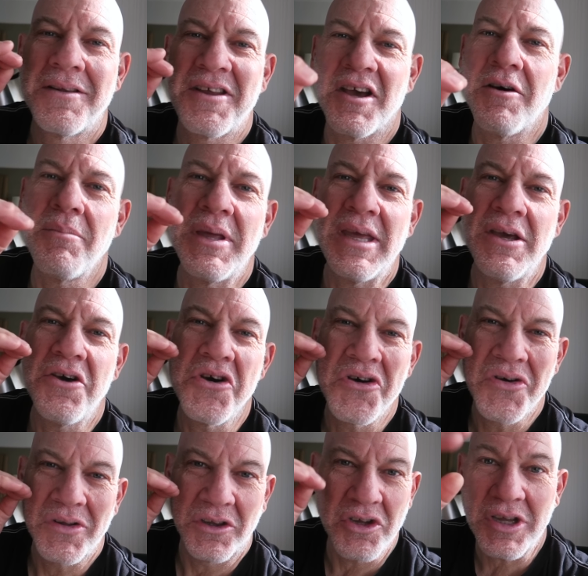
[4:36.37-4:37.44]
Tell me,
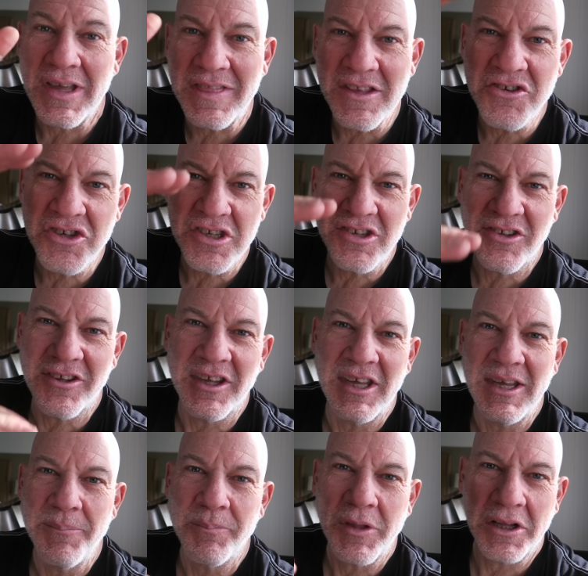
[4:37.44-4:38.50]
look at the
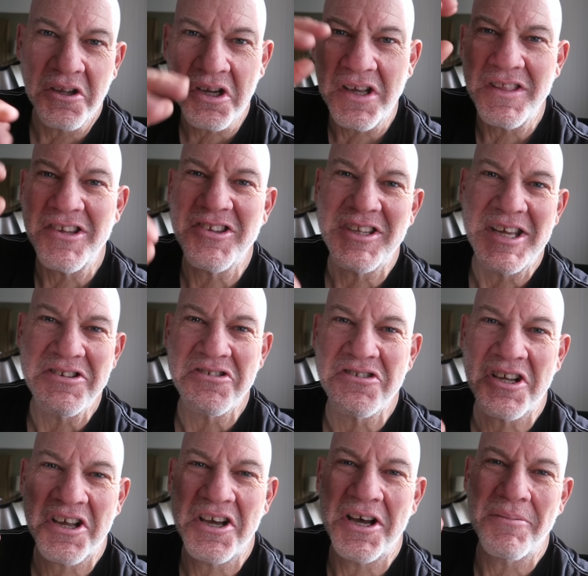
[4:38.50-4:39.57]
GC, look at the
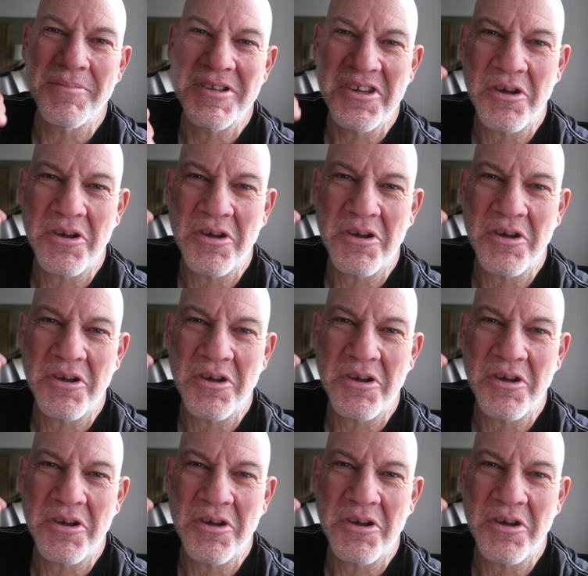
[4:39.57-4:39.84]
stages to come.